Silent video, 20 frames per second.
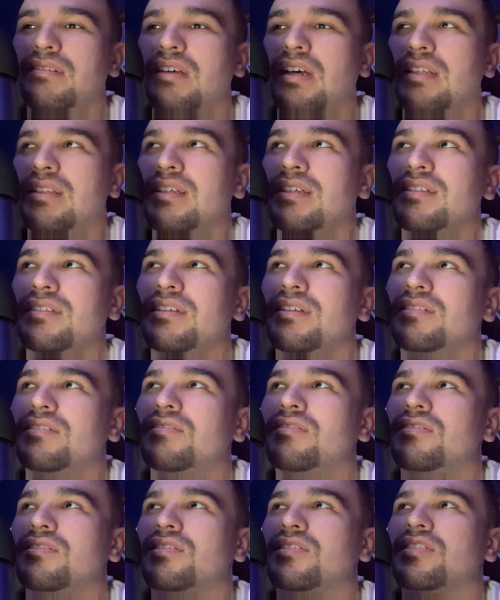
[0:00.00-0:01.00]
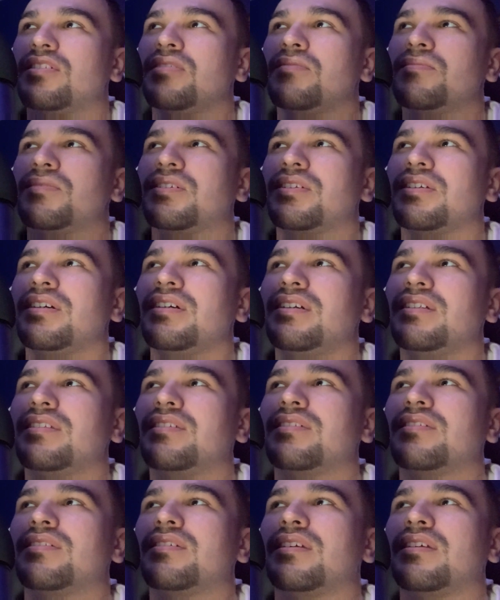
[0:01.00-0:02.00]
I think they took some
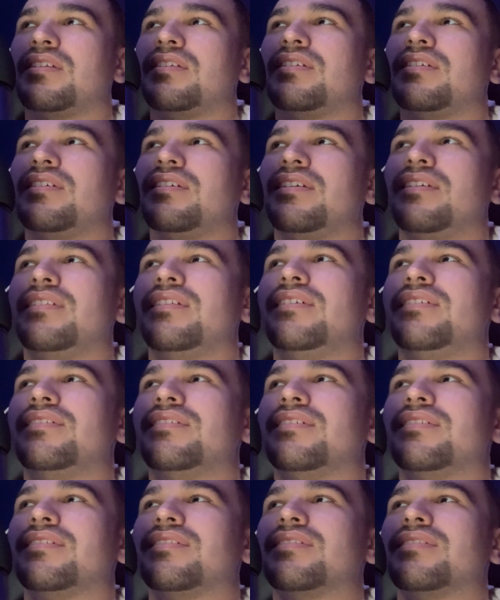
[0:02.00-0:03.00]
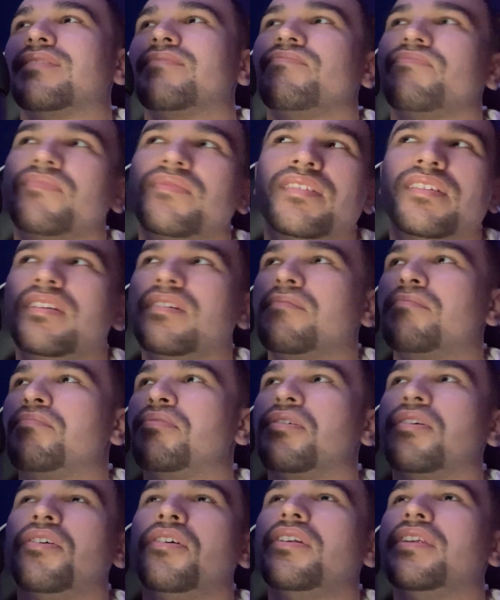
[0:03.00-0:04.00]
shots and they just
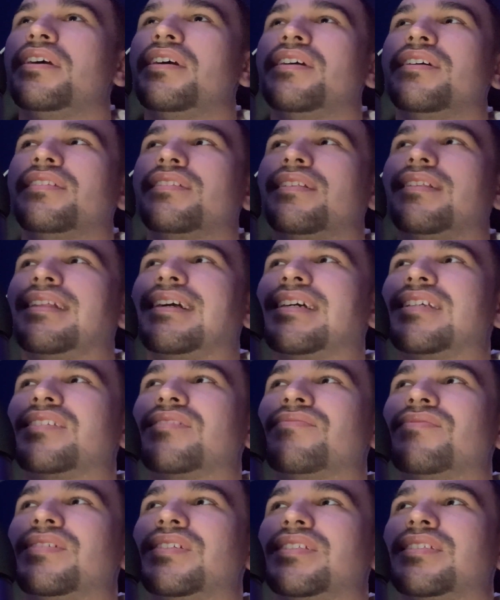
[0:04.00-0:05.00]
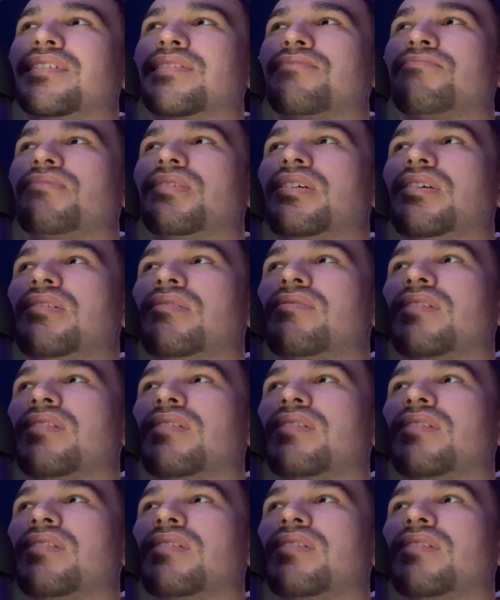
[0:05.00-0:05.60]
put it on The Last of Us as well.